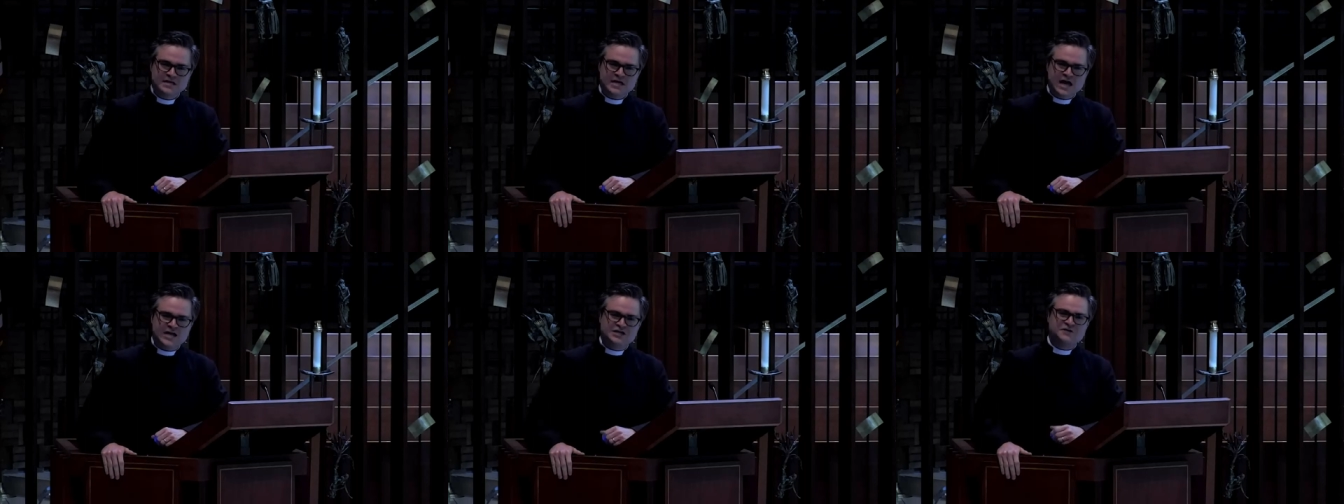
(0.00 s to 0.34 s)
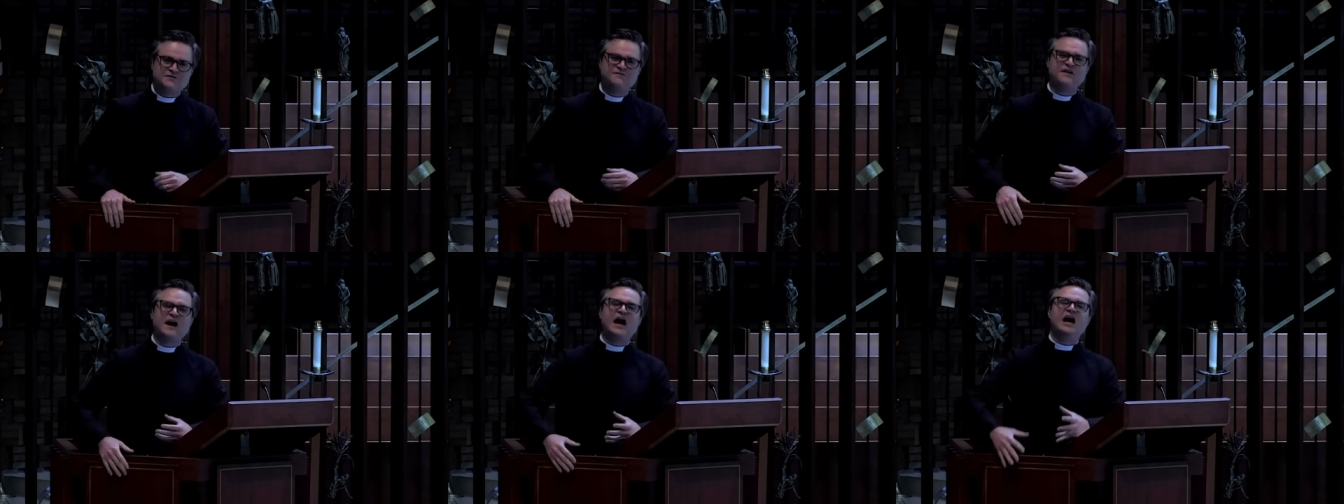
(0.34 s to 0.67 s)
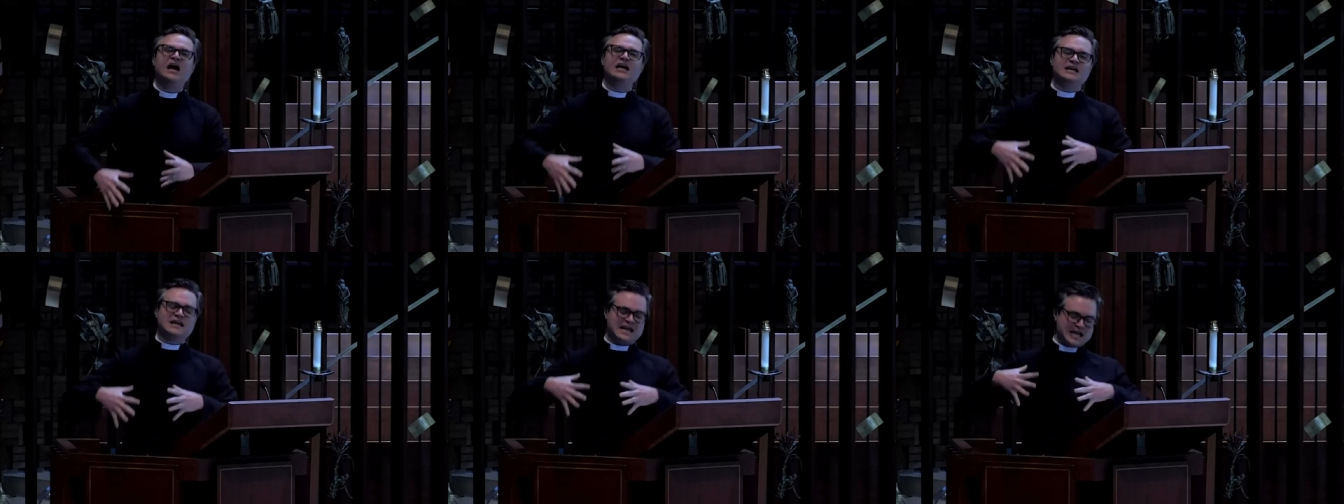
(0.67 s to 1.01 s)
a
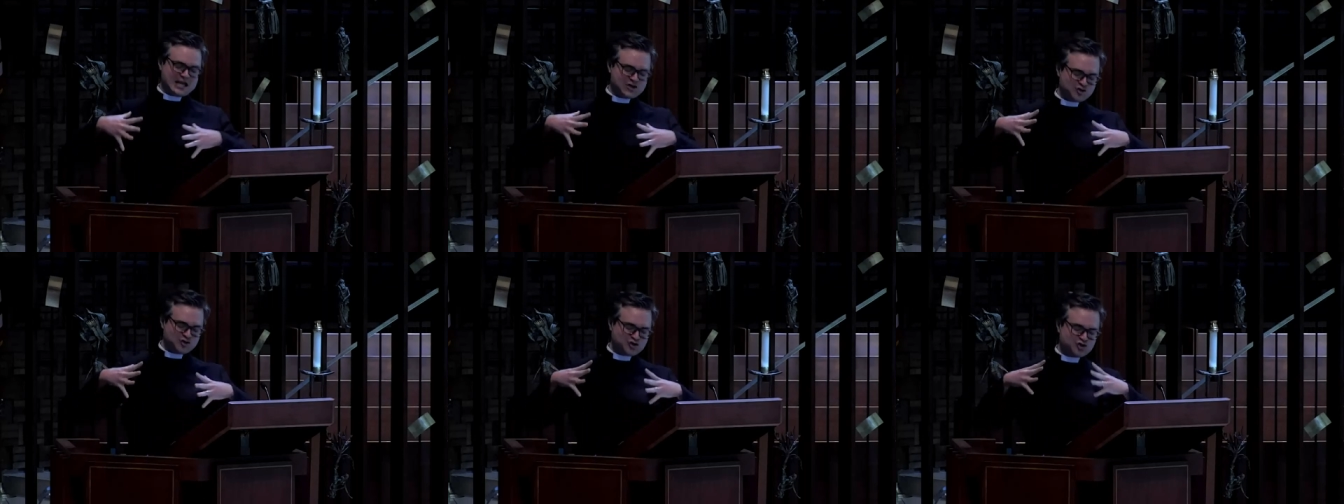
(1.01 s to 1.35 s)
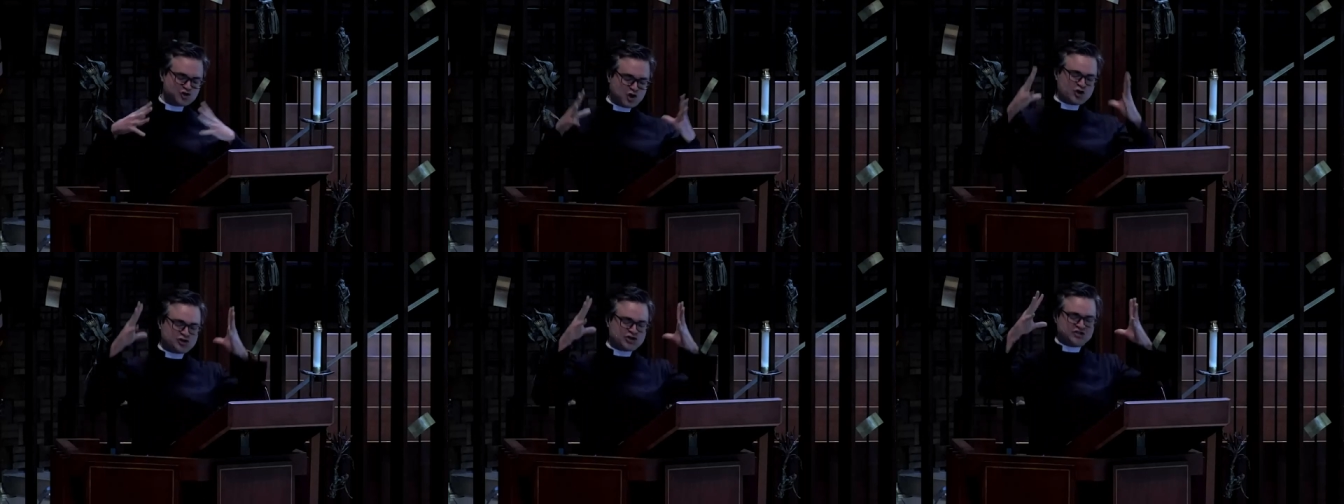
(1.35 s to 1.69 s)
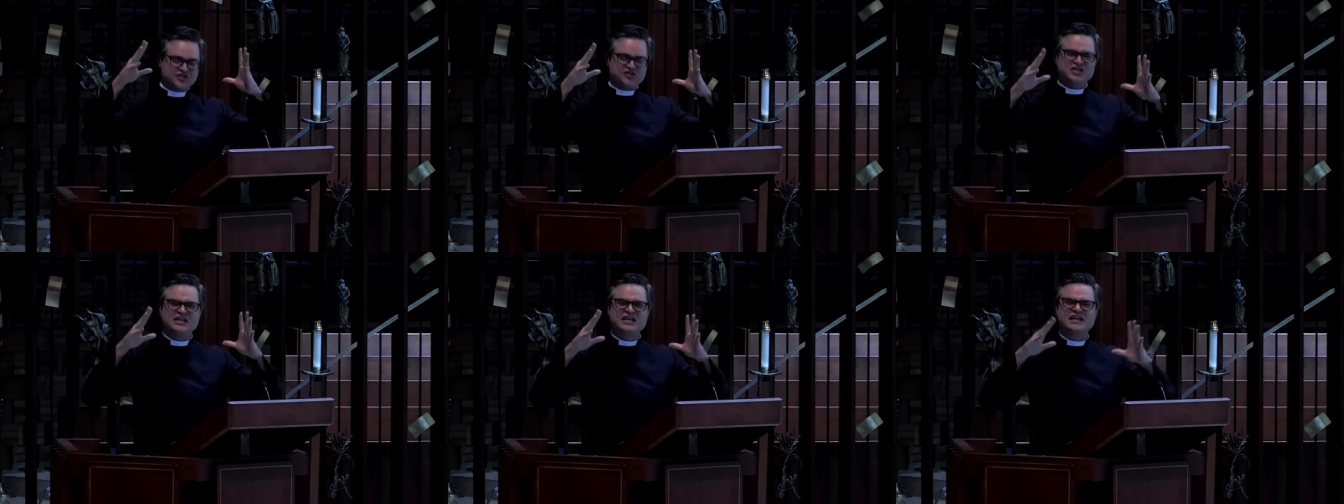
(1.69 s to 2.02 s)
divine
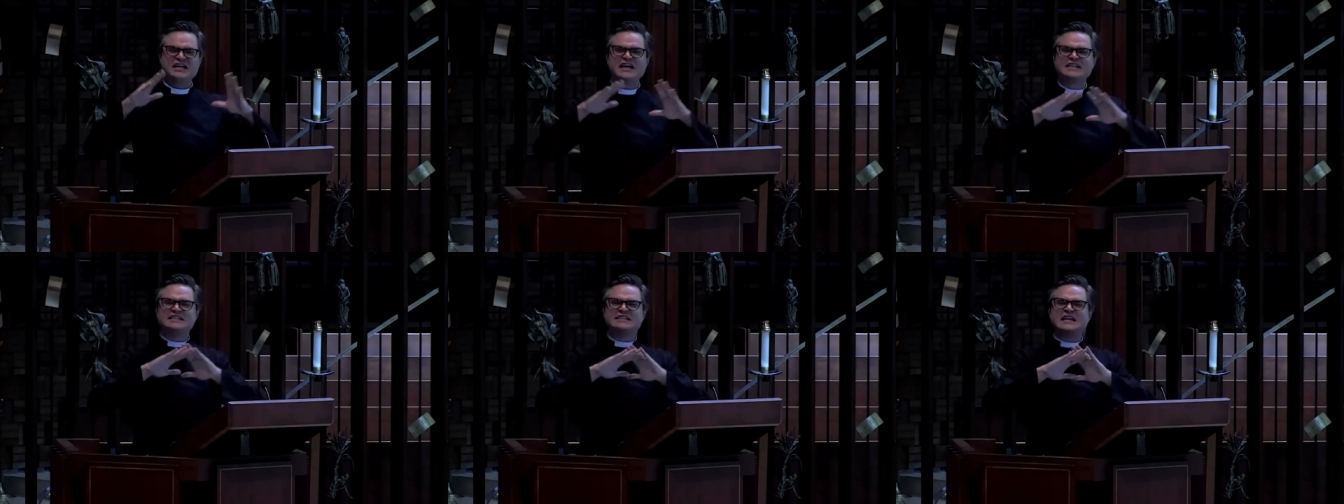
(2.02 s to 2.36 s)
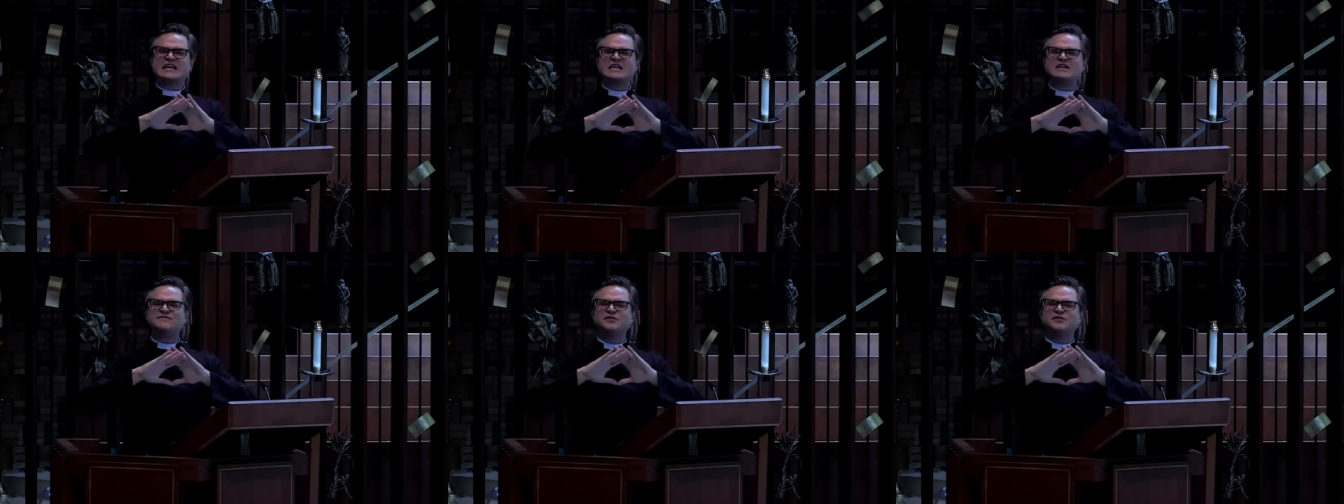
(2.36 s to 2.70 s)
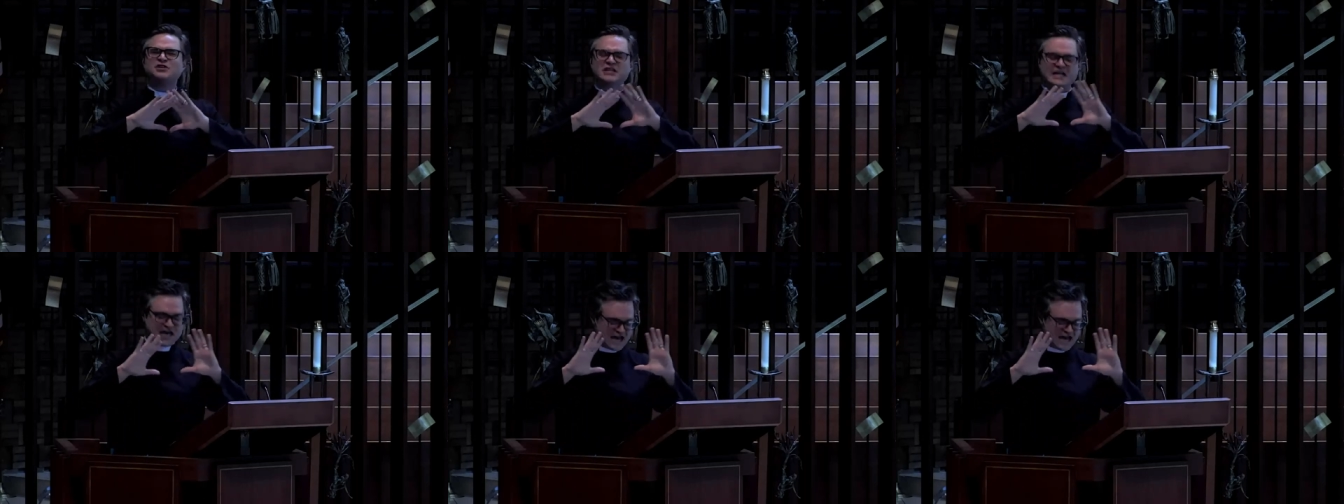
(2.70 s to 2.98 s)
insurgency against evil